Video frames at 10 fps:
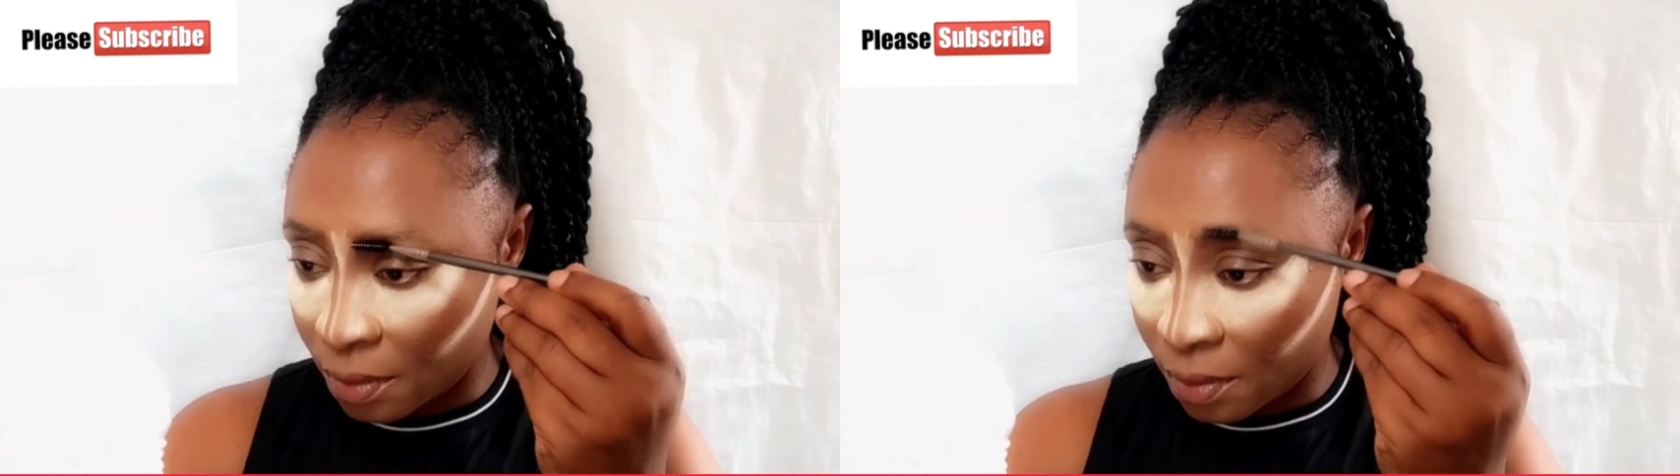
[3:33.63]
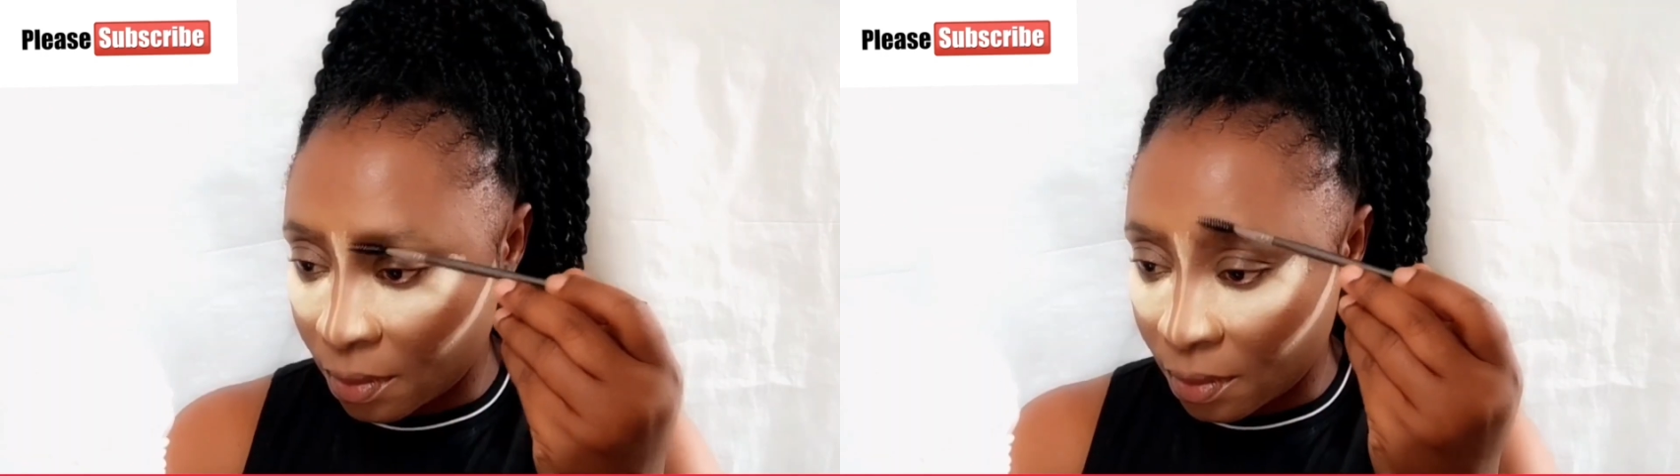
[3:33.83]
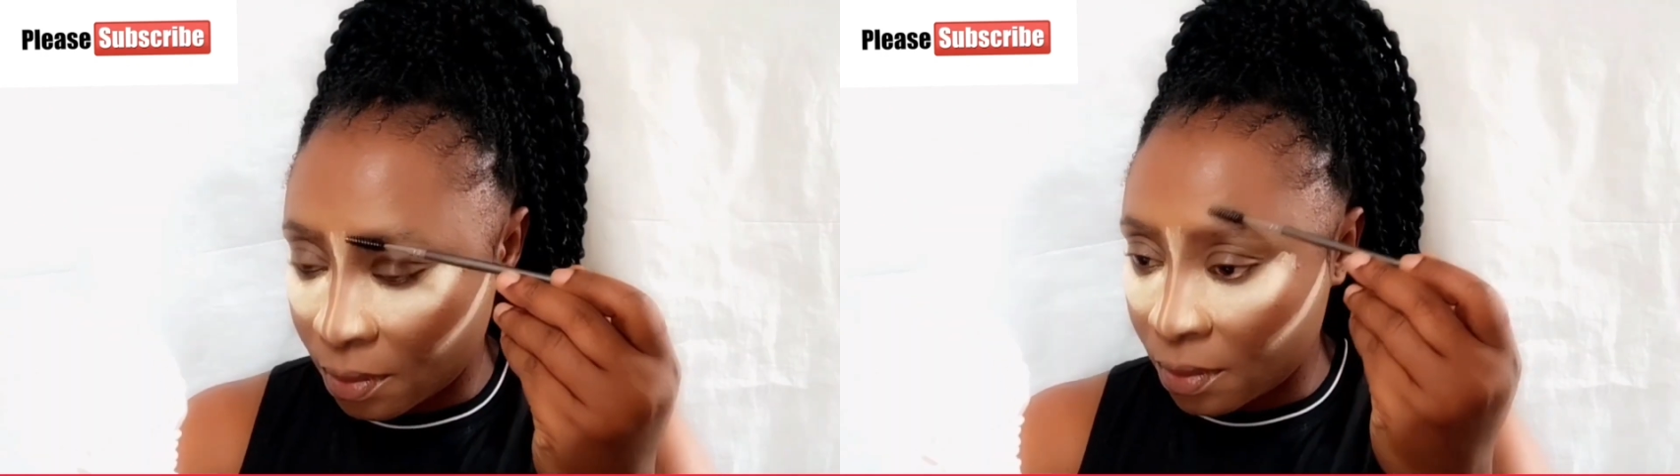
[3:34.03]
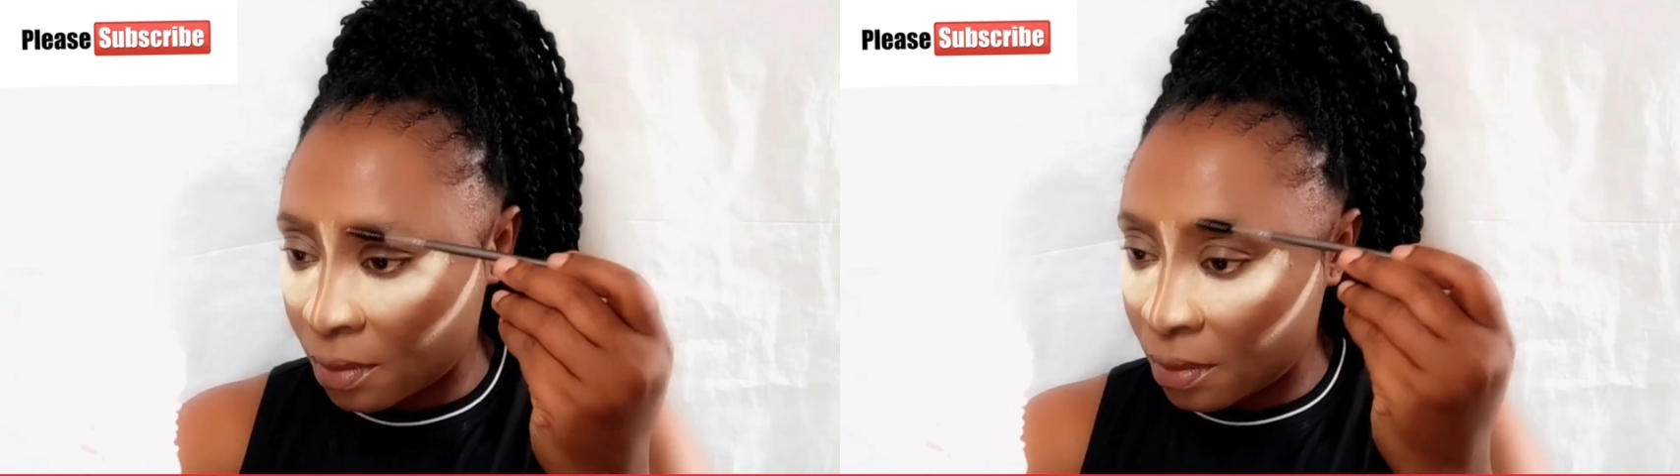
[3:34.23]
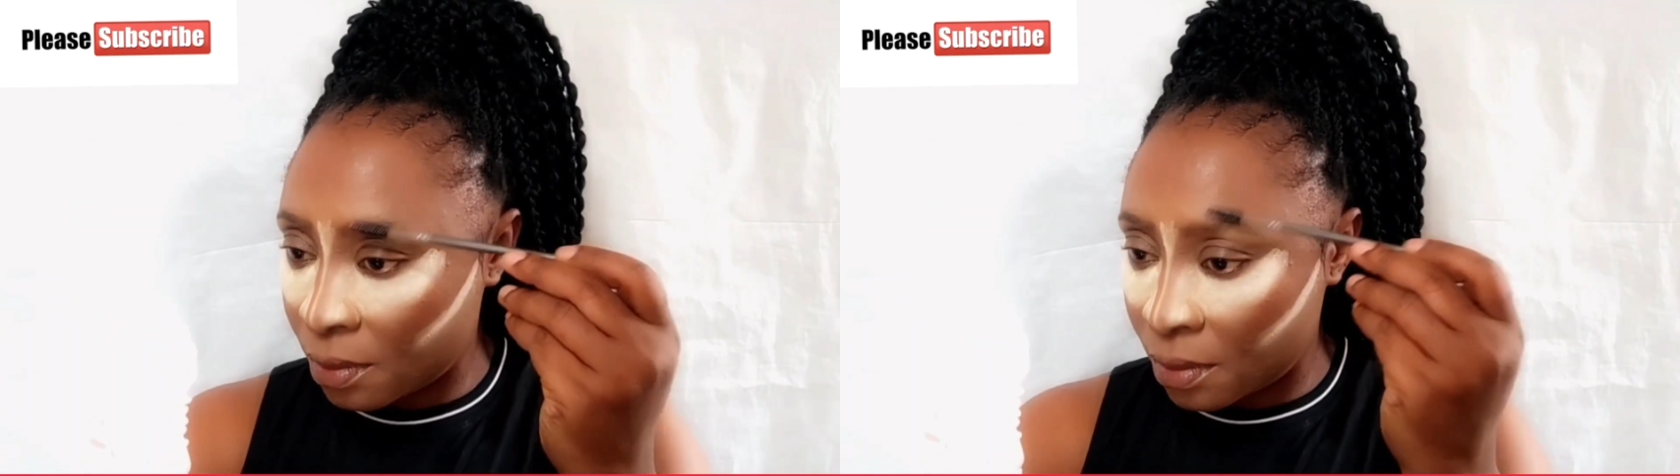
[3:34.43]
bronze,
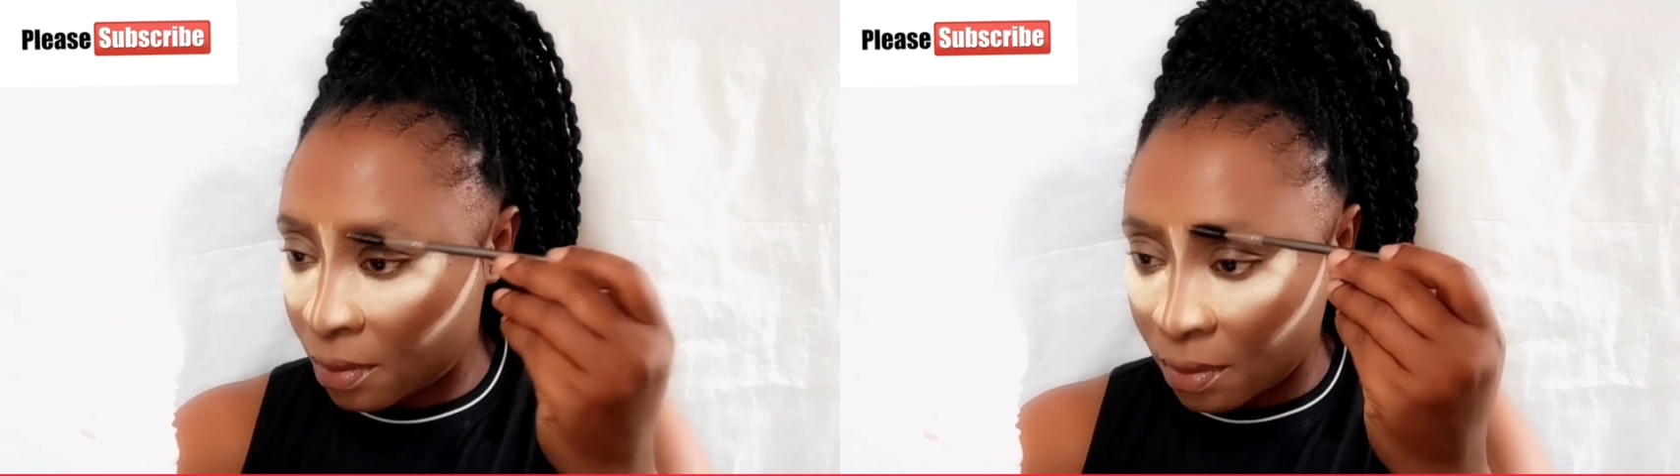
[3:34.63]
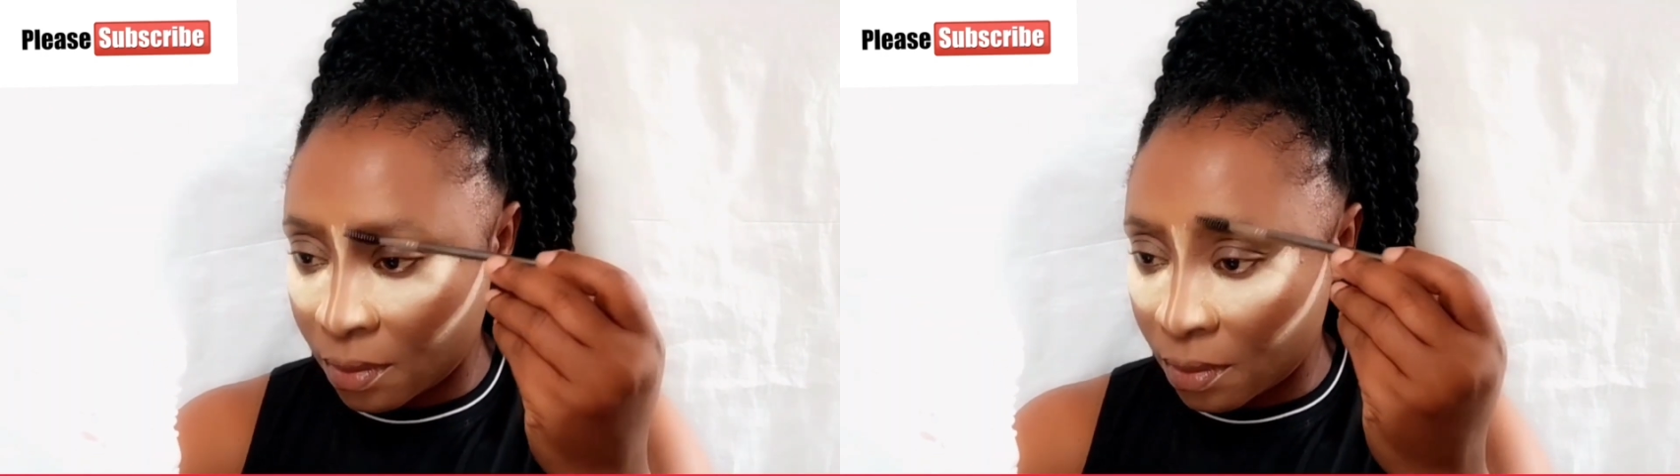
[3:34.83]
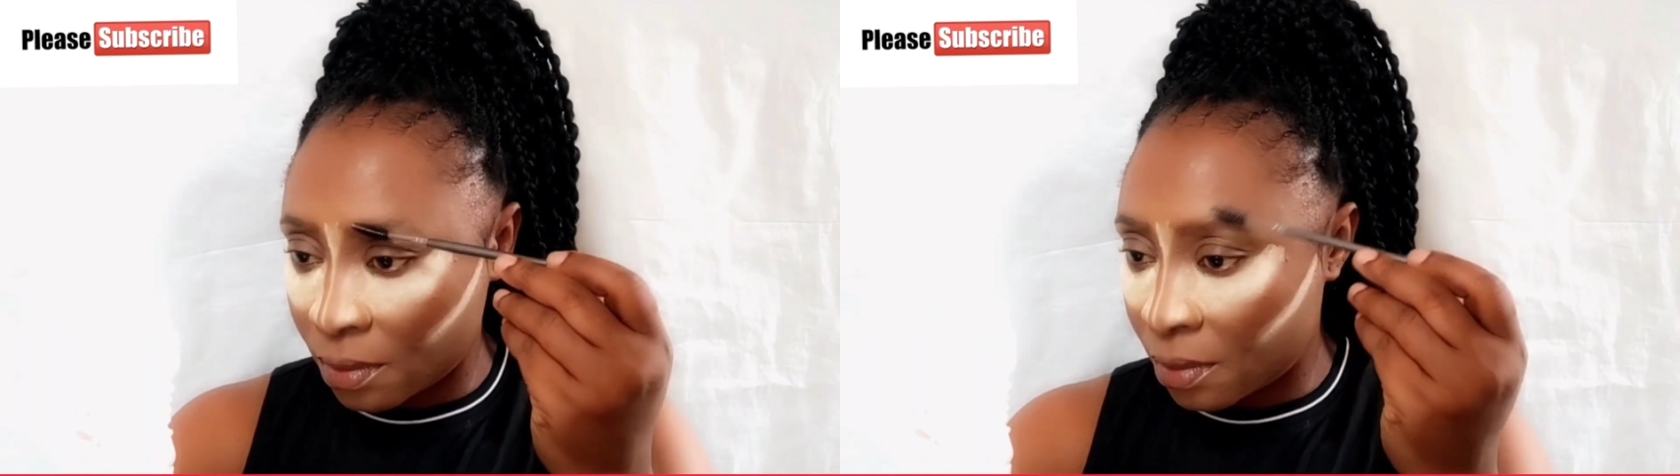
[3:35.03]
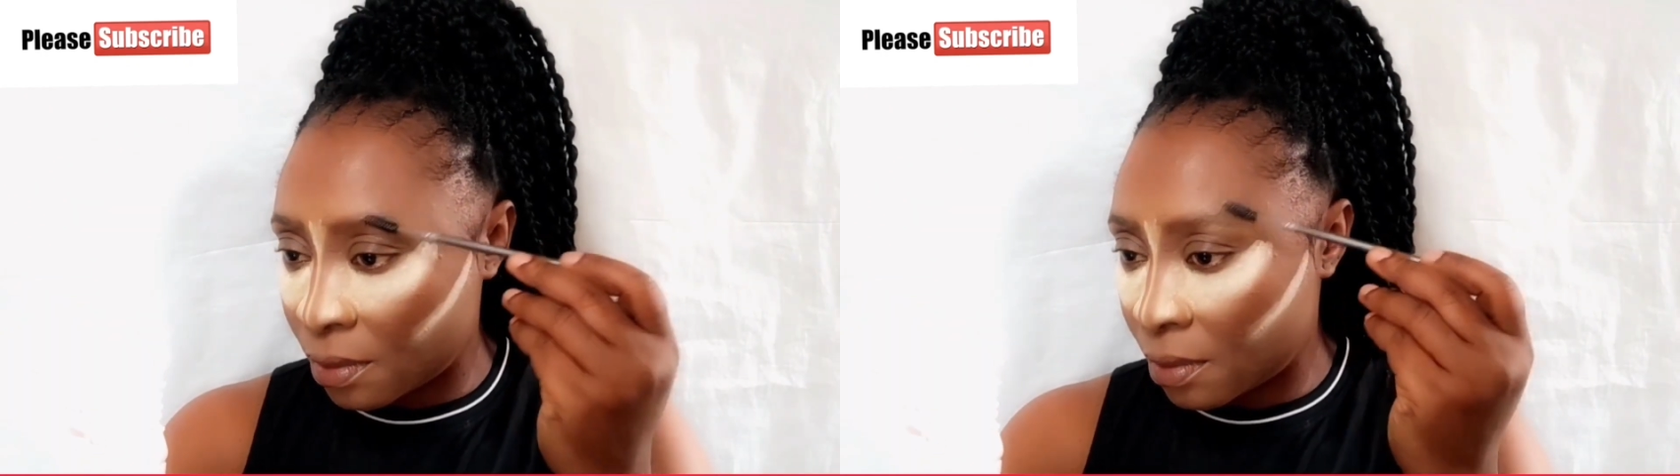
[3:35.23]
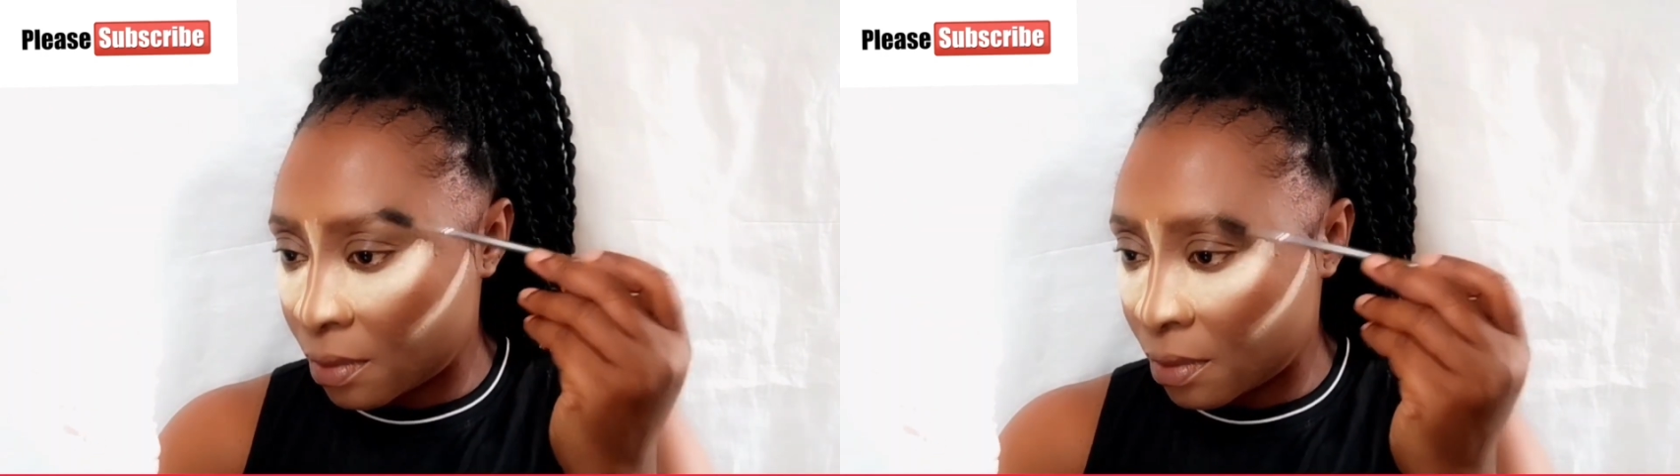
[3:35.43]
bronze.
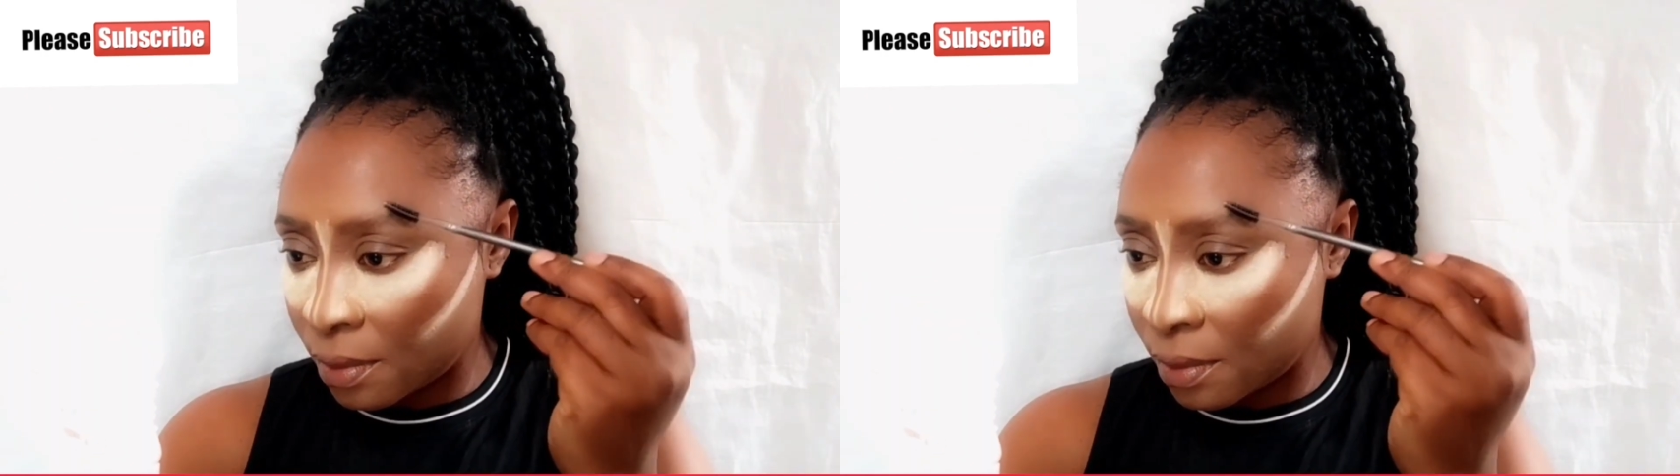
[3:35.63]
Next